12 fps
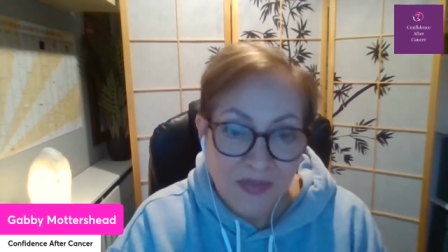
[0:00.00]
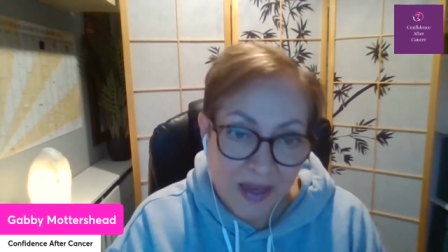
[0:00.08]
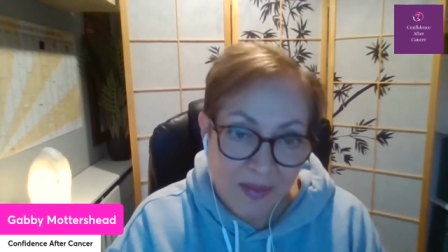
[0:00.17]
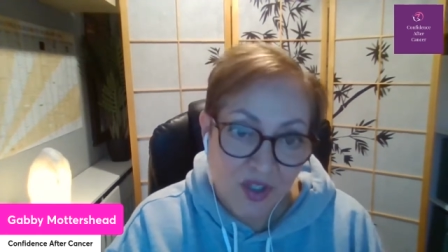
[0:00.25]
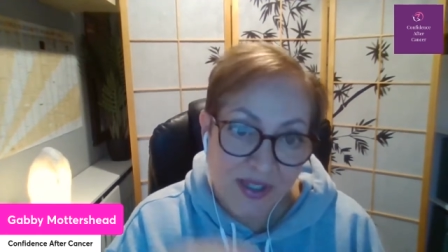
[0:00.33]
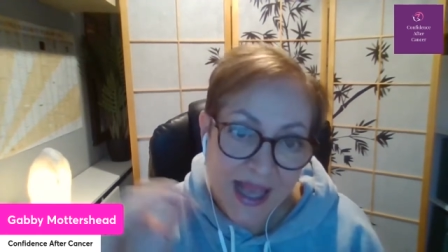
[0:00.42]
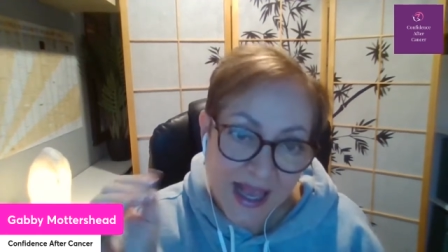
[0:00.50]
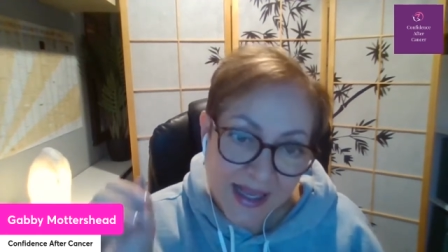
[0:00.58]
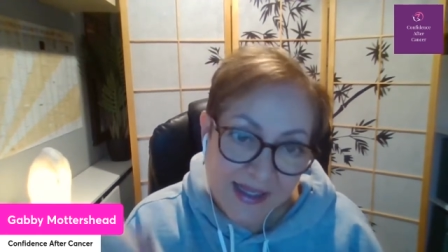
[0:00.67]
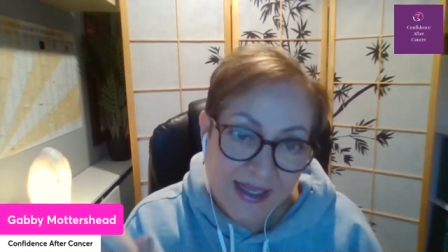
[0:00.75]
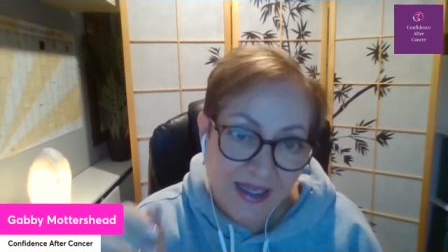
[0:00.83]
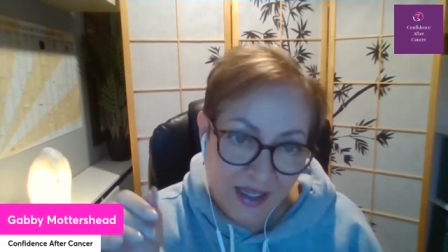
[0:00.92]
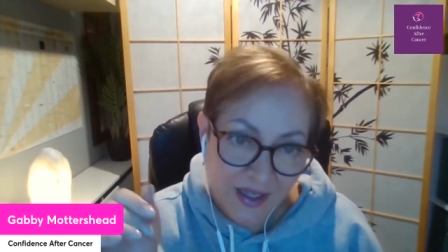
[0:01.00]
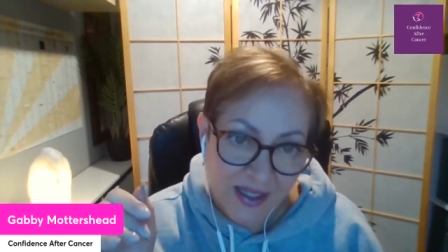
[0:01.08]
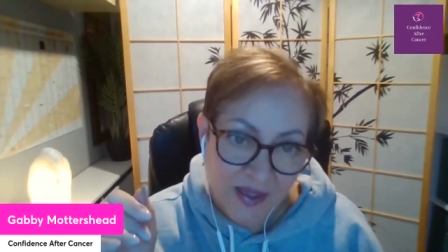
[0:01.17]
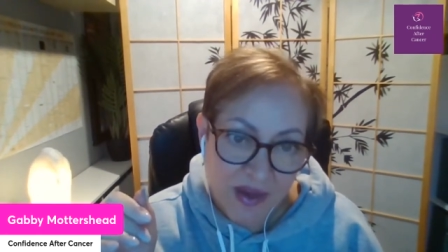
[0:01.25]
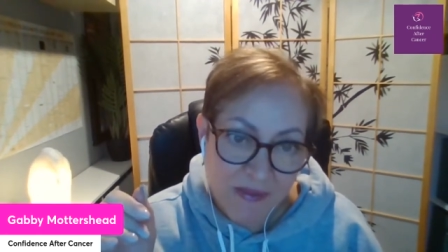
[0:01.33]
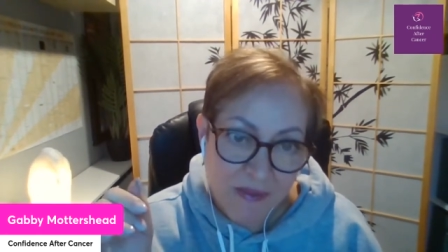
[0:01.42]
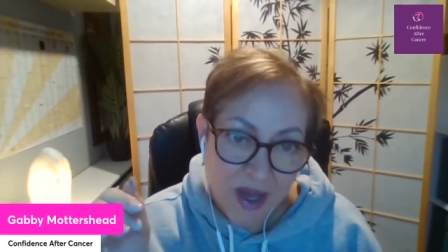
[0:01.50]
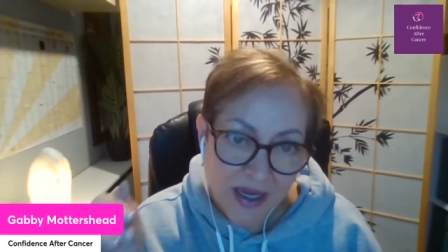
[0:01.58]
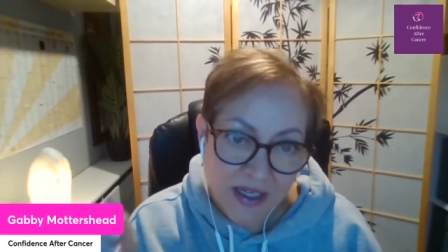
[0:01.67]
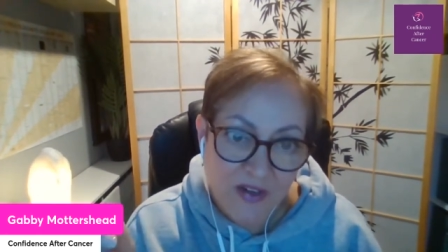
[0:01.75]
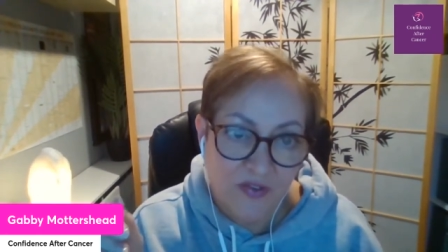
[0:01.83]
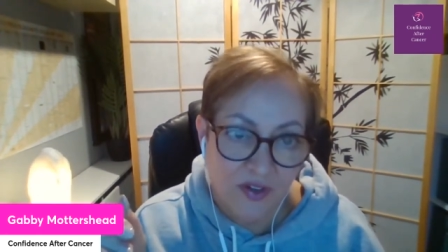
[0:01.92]
I'm just asking you to be
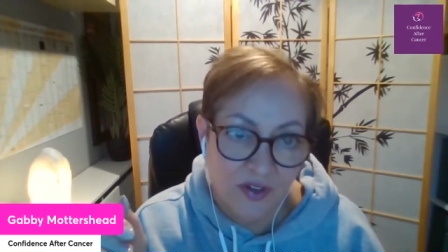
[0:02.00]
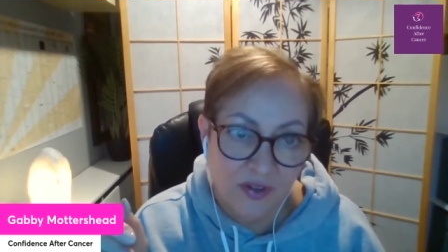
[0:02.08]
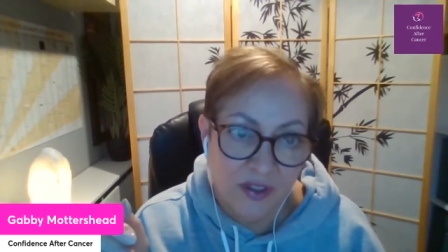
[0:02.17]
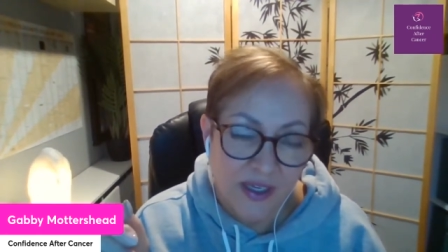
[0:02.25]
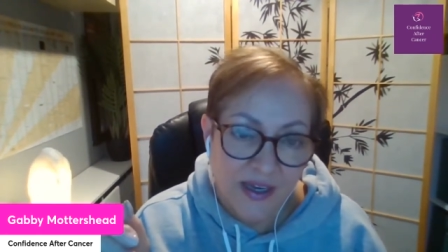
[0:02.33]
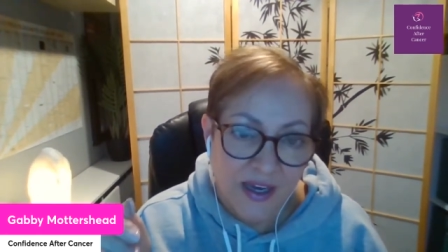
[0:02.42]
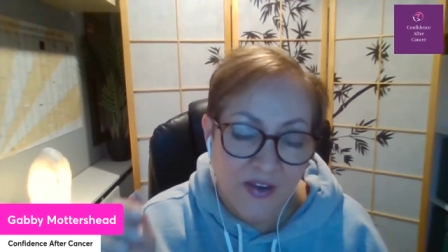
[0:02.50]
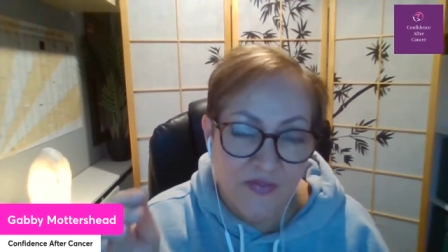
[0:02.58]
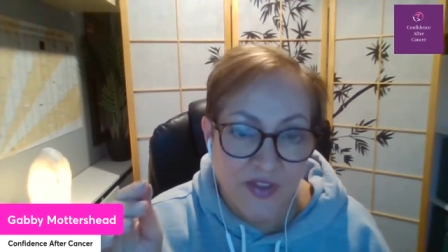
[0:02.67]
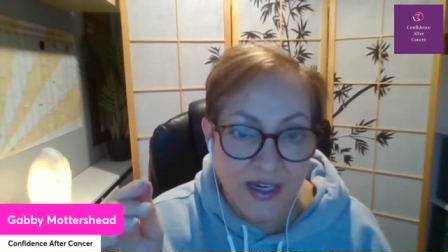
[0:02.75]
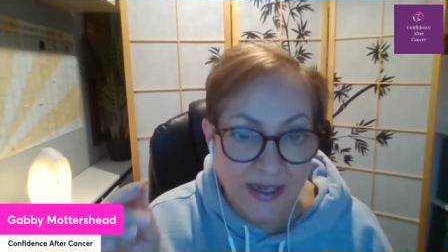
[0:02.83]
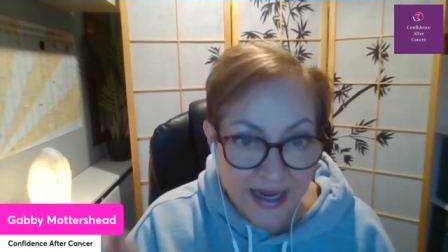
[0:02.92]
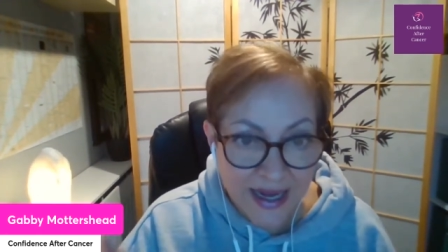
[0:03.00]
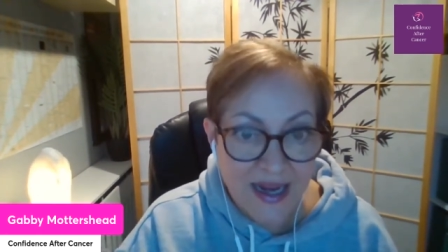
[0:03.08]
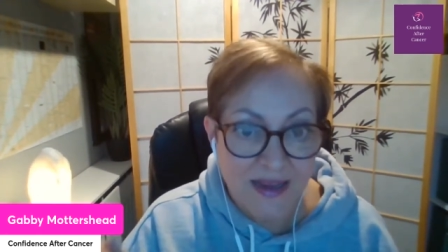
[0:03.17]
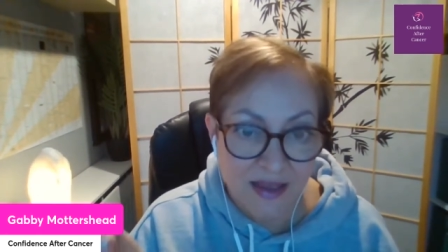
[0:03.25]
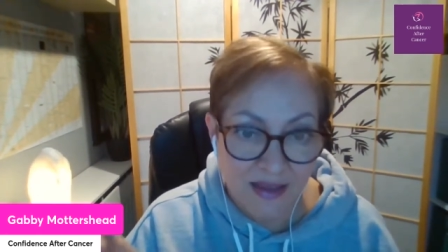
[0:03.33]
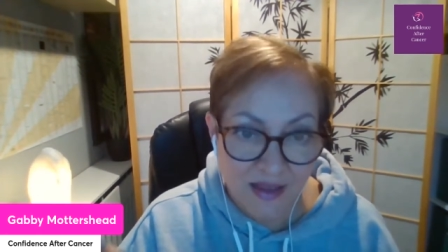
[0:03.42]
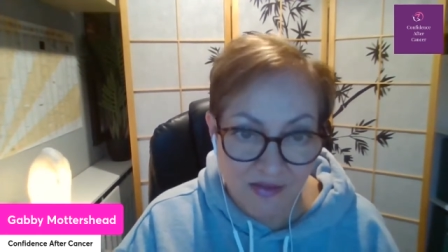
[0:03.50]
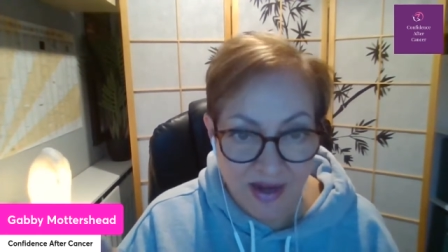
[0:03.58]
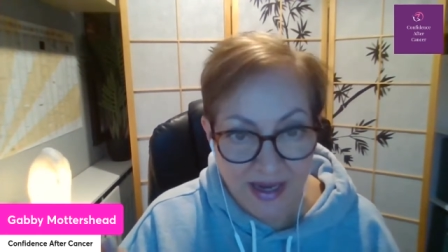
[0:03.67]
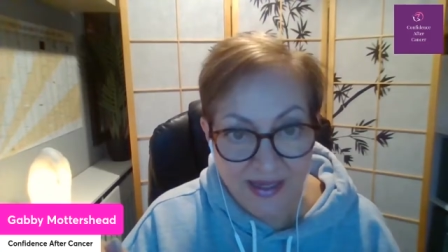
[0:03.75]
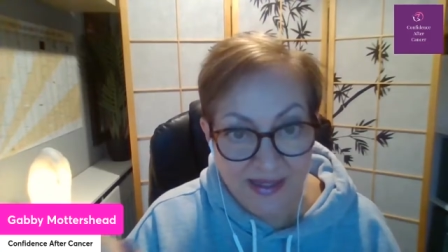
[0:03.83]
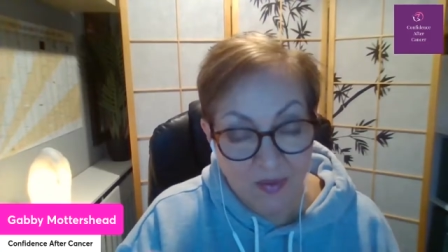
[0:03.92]
mindful of the link that there
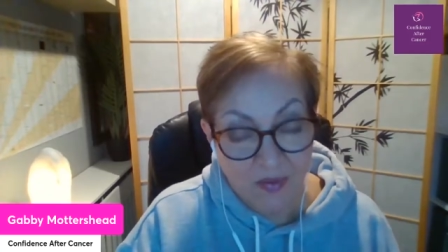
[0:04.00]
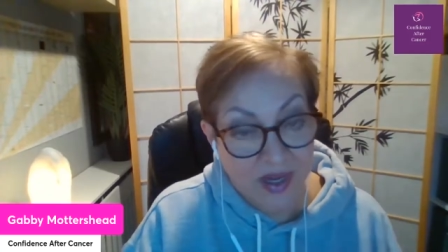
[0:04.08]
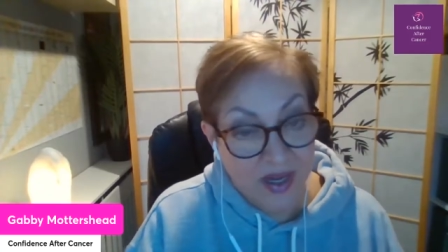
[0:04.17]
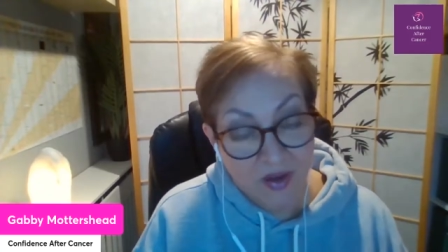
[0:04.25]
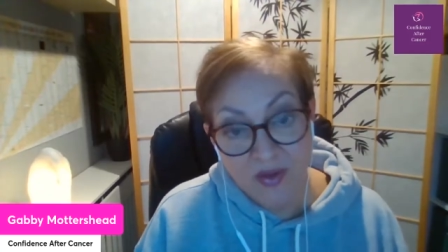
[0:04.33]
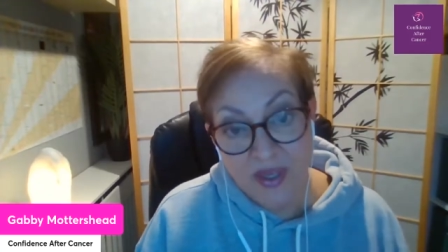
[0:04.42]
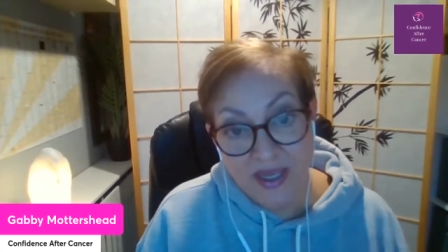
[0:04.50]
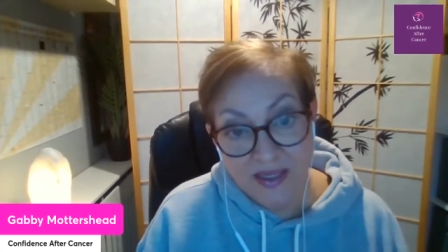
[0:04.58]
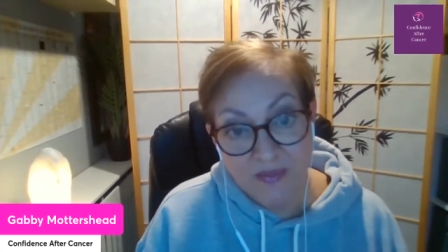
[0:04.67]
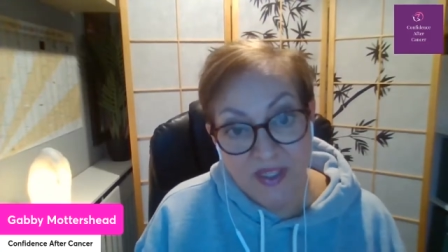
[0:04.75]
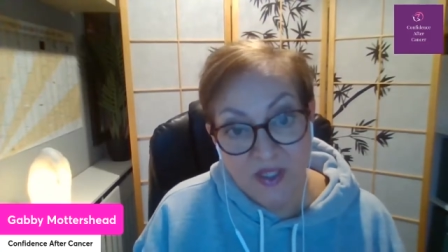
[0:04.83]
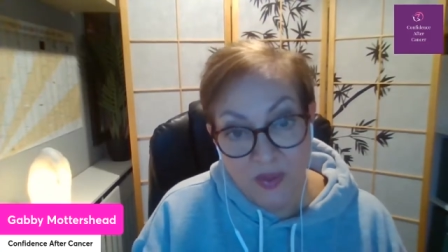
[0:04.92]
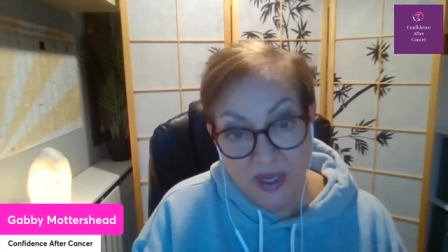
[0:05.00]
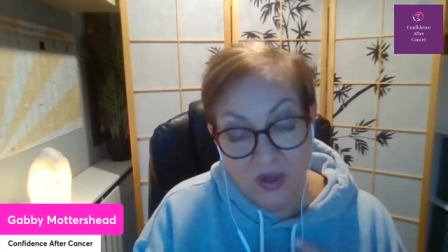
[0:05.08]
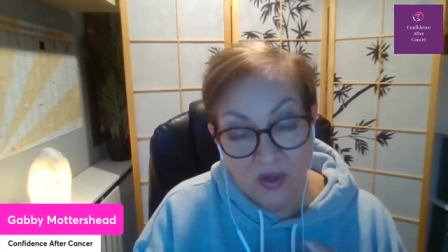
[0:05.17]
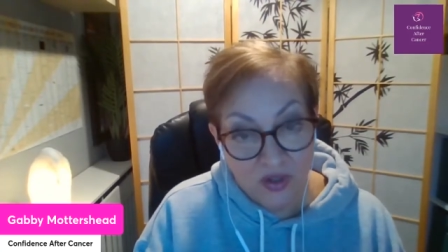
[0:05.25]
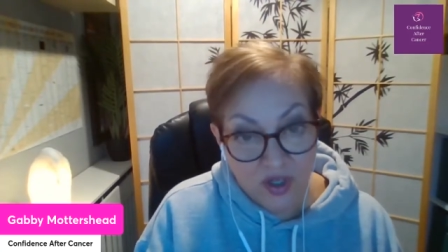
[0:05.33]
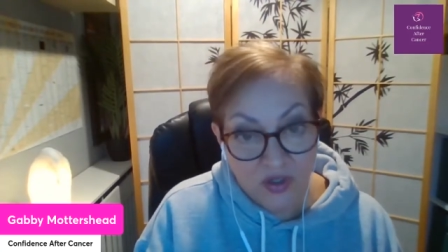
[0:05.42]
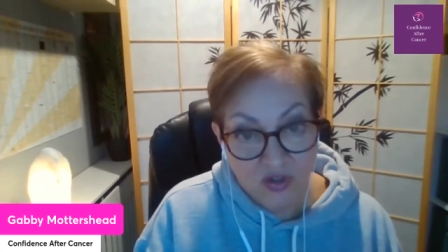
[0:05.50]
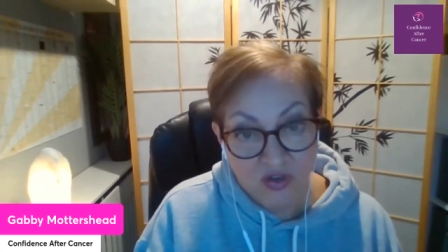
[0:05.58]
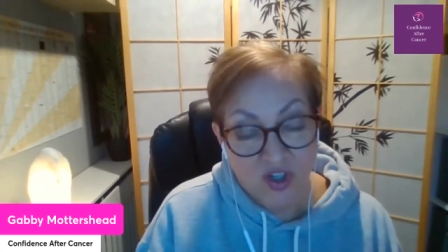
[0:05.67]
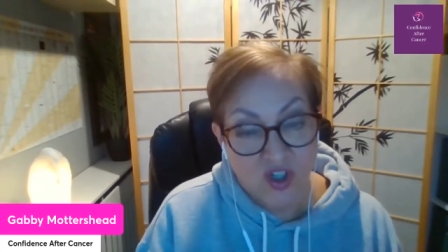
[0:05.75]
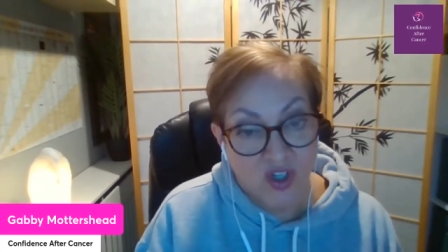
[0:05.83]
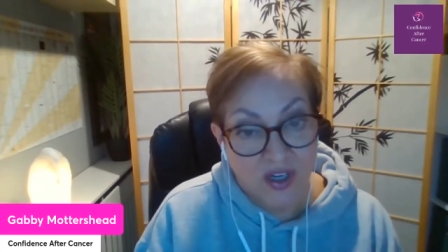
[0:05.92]
is, and we know this, between good
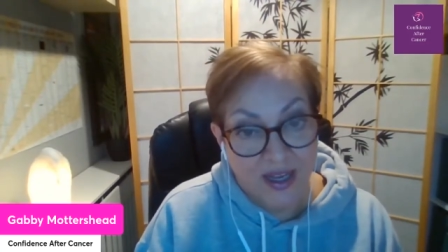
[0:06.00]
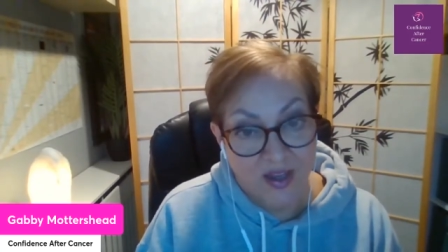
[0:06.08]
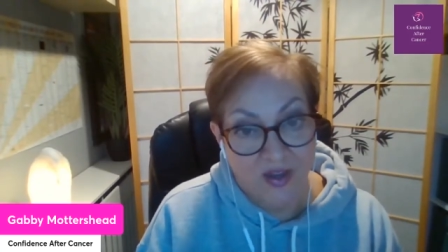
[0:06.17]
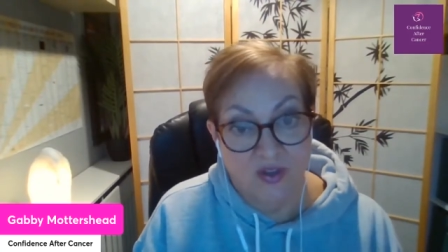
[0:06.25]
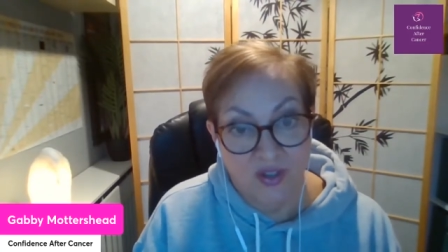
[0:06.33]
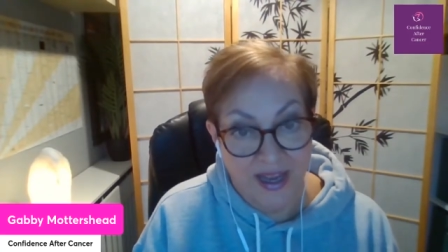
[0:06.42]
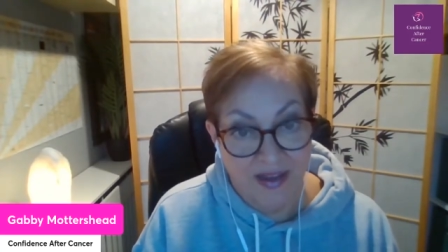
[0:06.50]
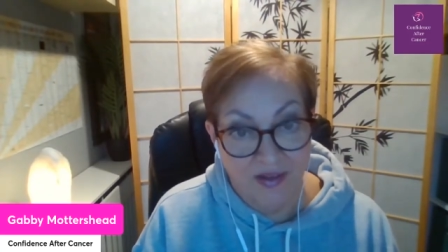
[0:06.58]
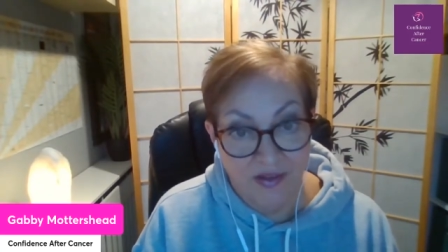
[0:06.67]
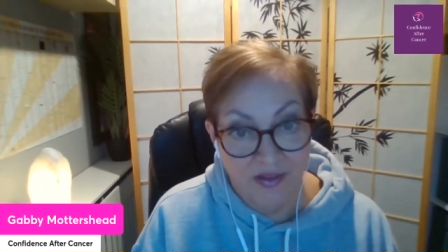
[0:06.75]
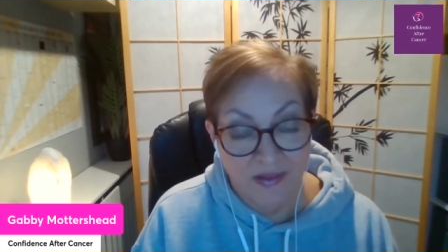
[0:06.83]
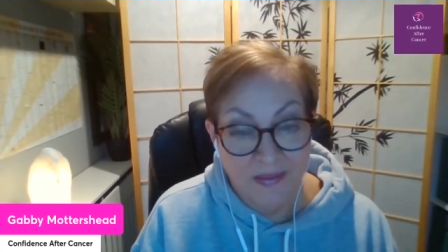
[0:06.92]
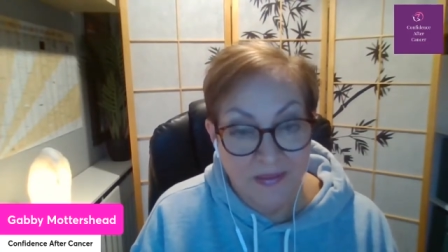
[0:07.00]
nutrition and good health.